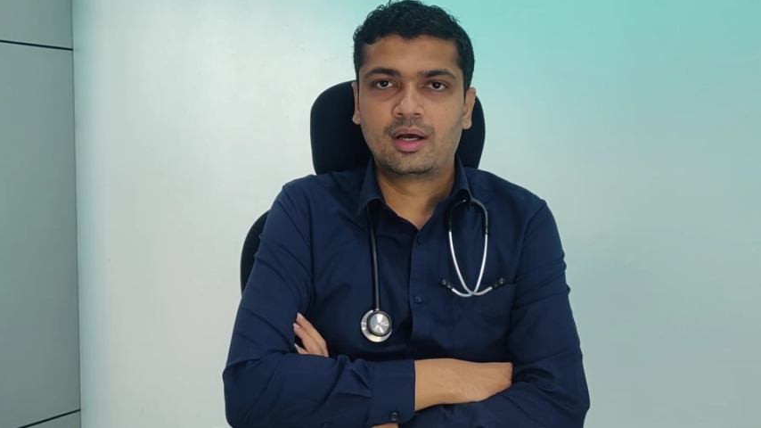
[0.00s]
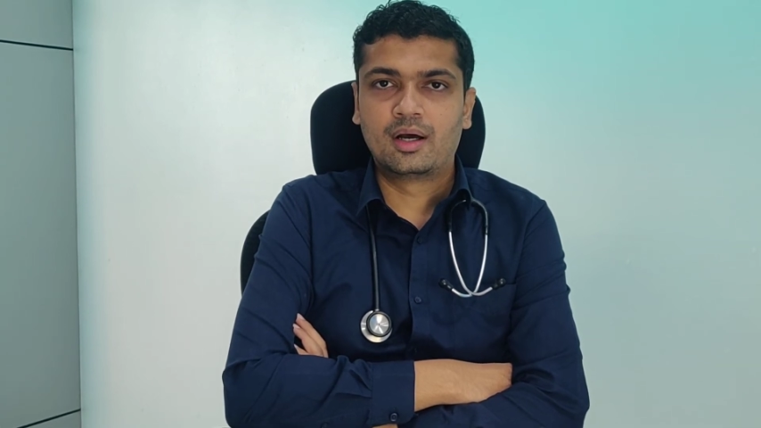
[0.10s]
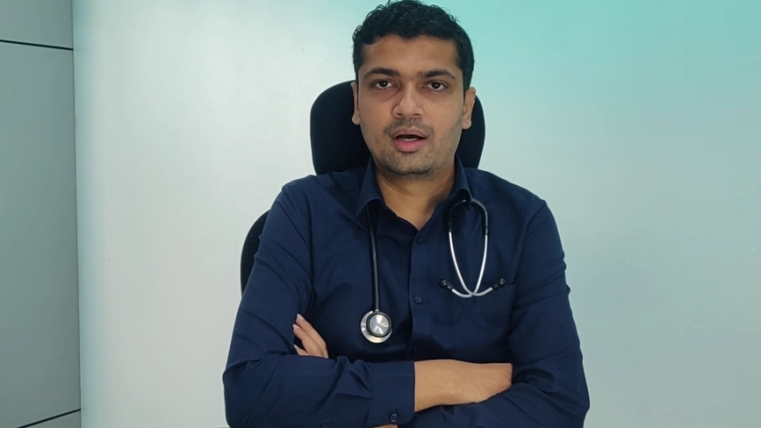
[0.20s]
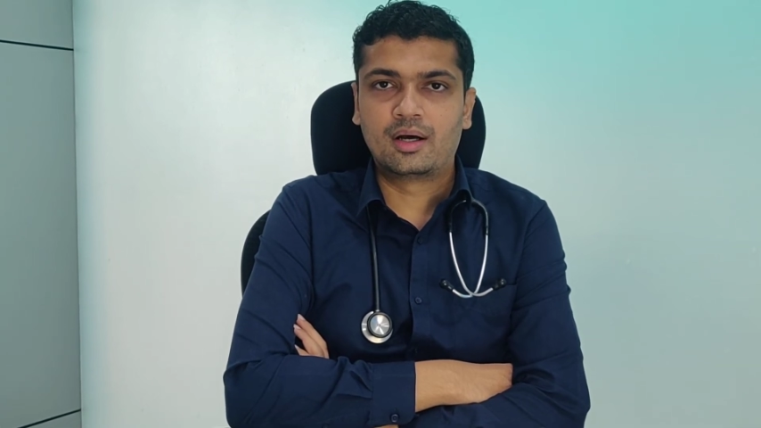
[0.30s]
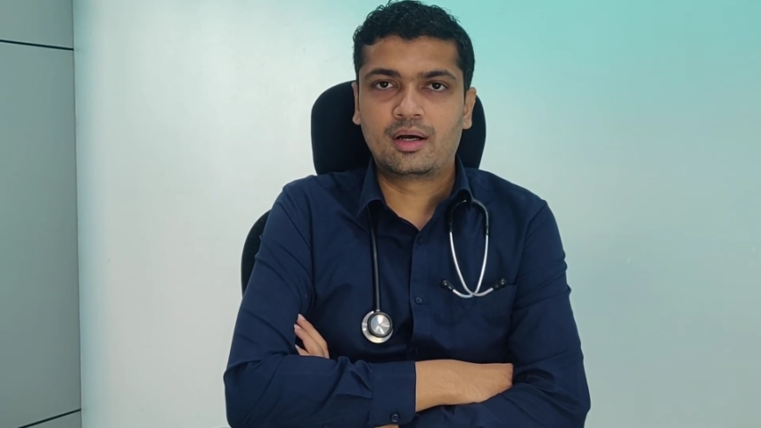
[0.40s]

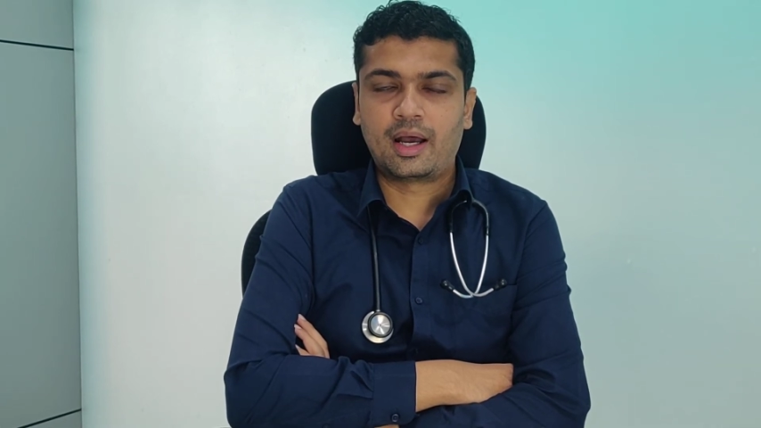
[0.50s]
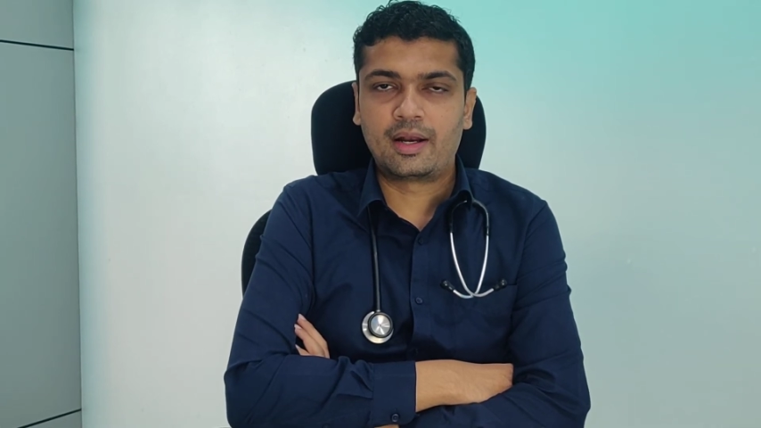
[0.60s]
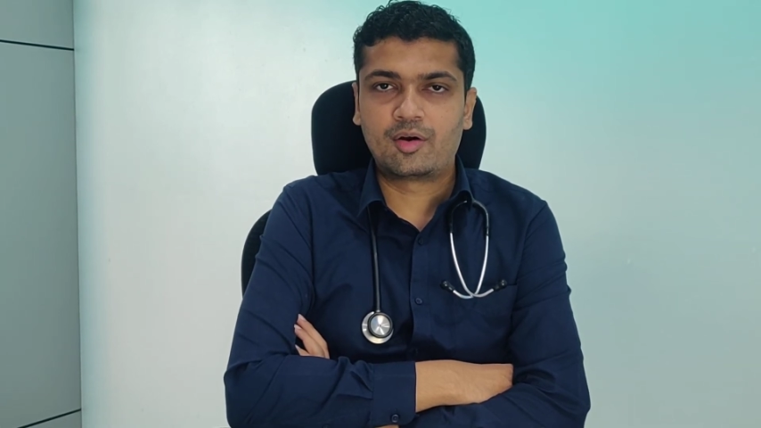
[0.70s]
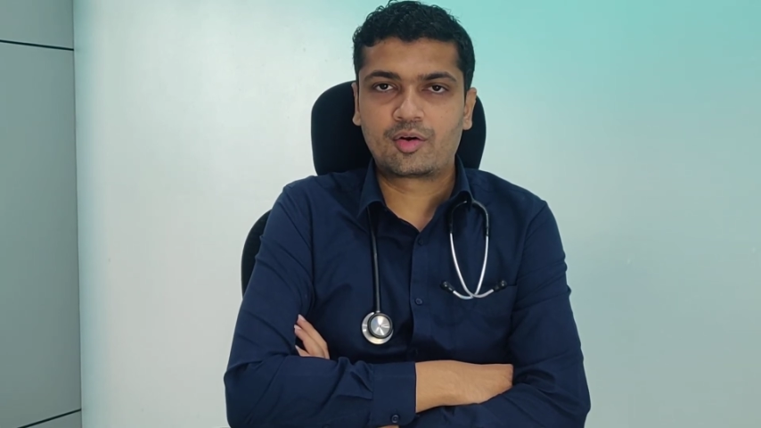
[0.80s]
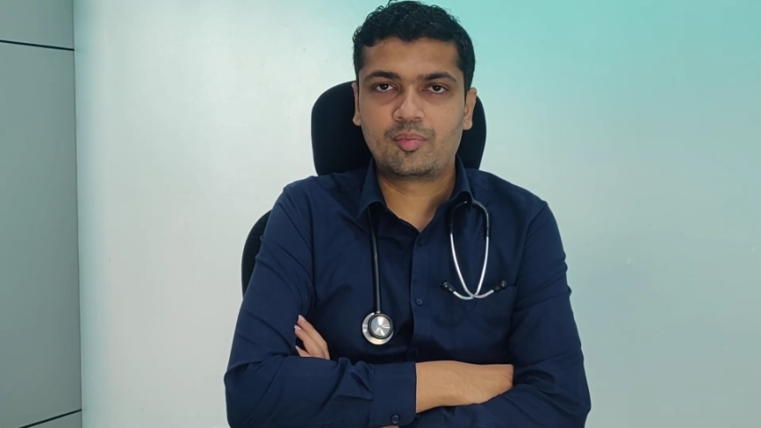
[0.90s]

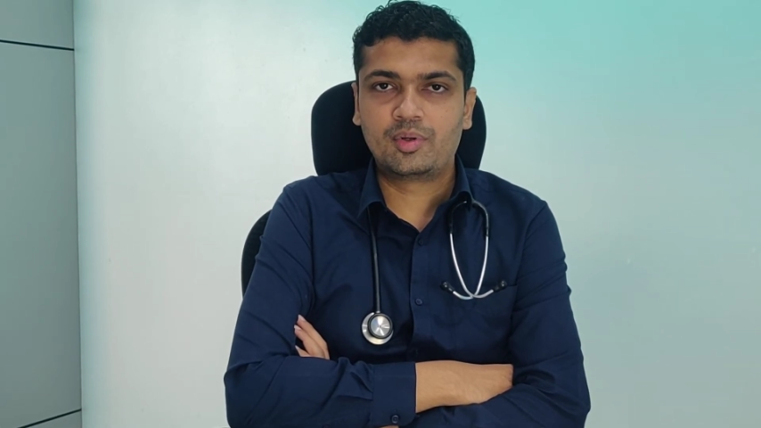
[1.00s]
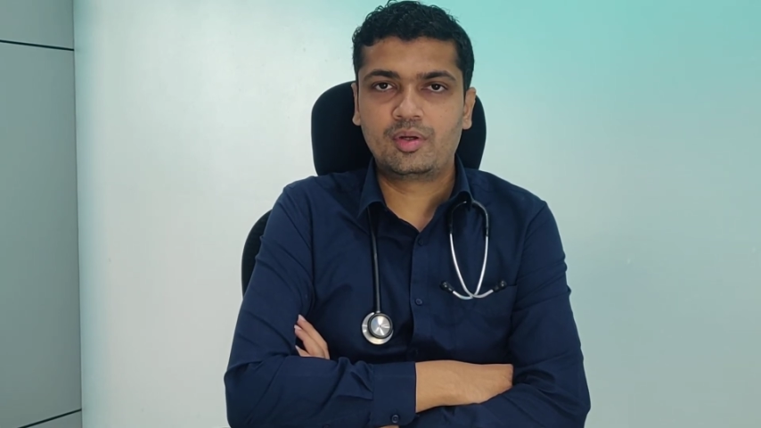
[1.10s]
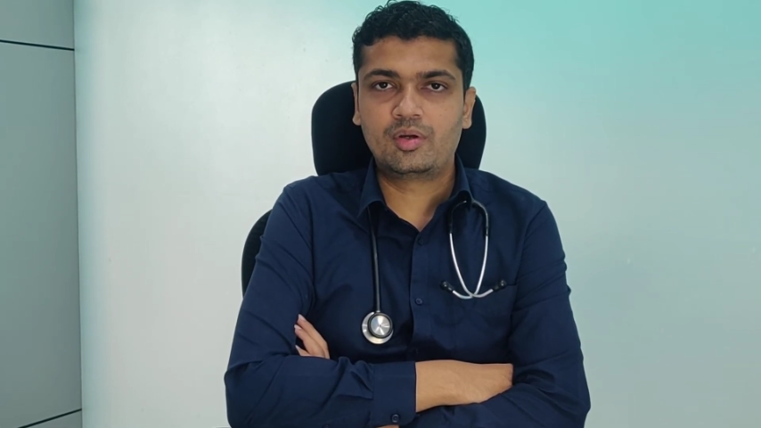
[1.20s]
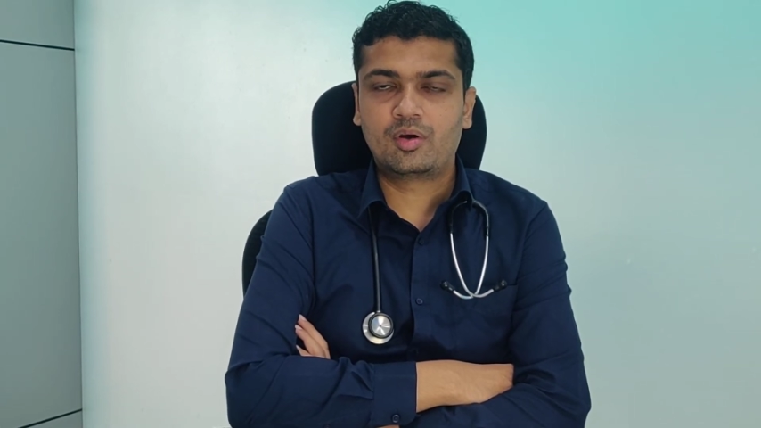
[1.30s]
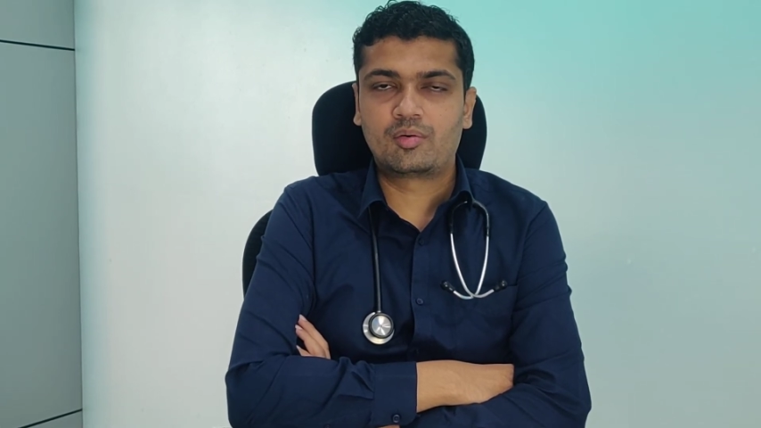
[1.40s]

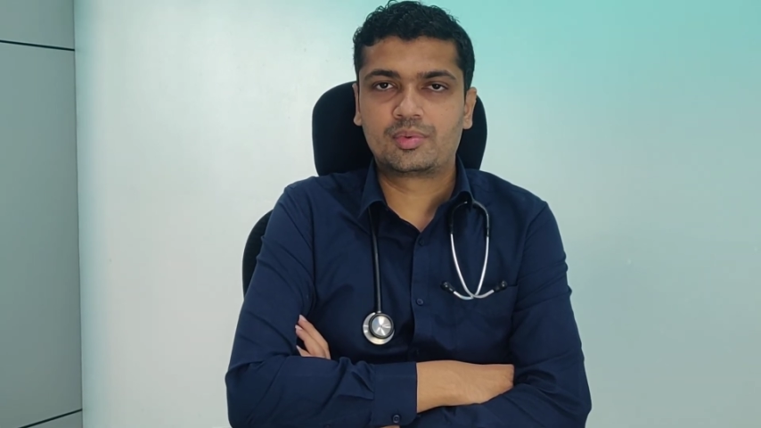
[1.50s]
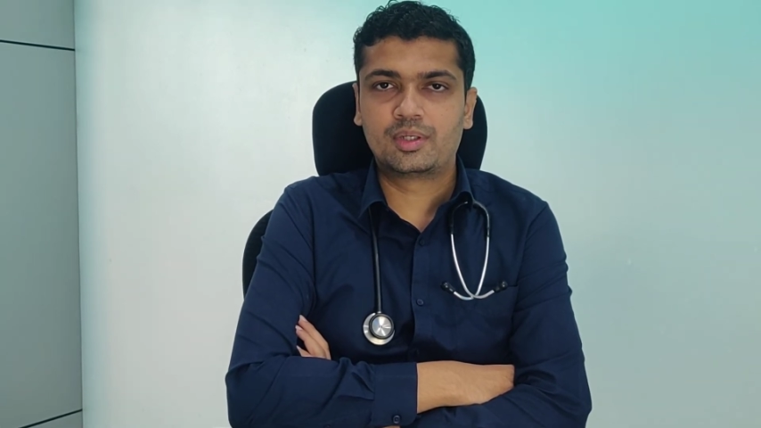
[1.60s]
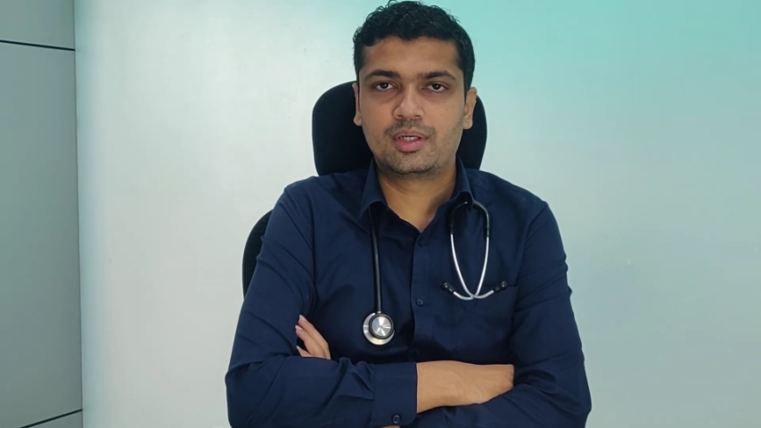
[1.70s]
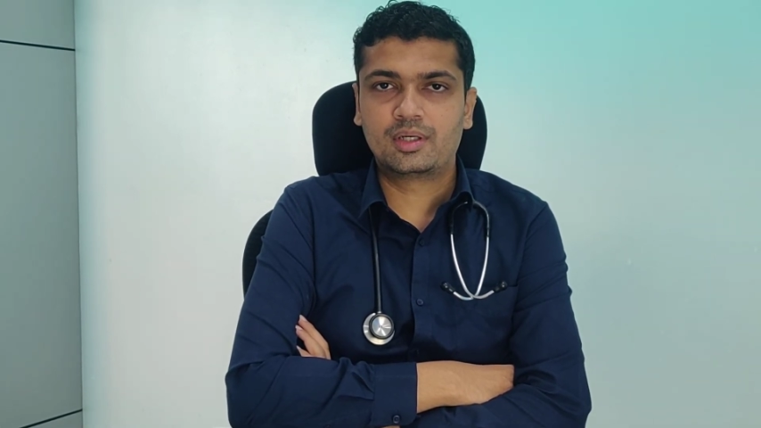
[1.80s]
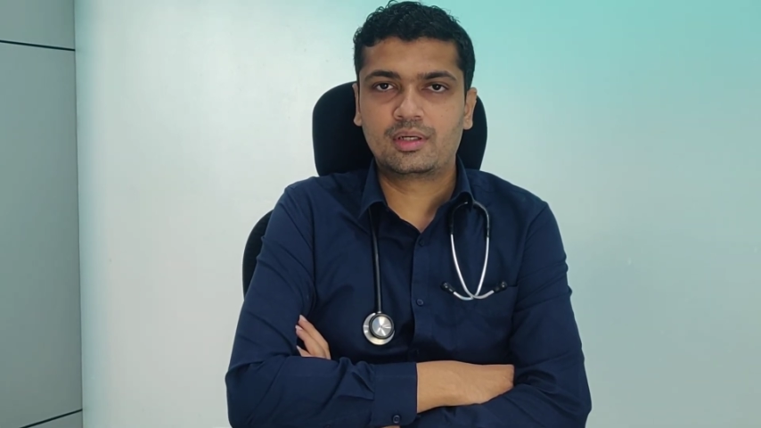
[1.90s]
anatomy of
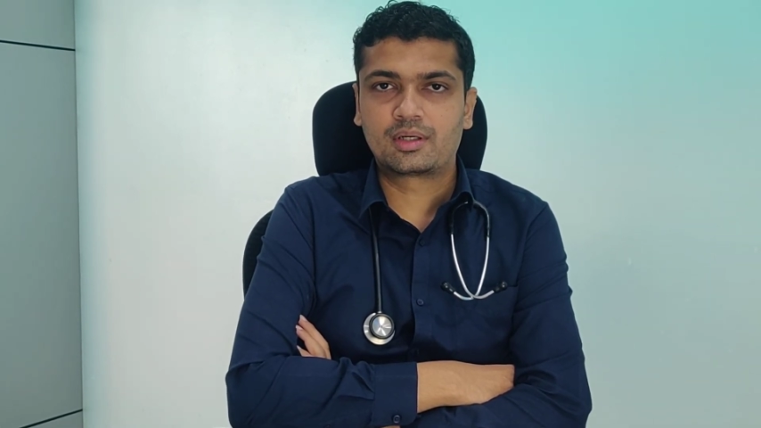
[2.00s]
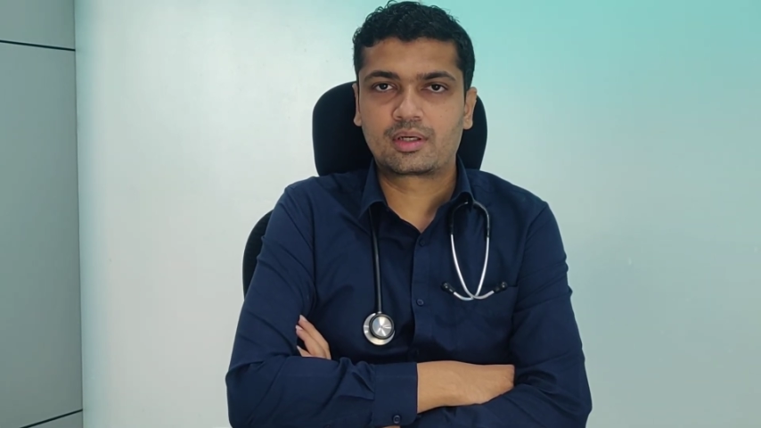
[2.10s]
the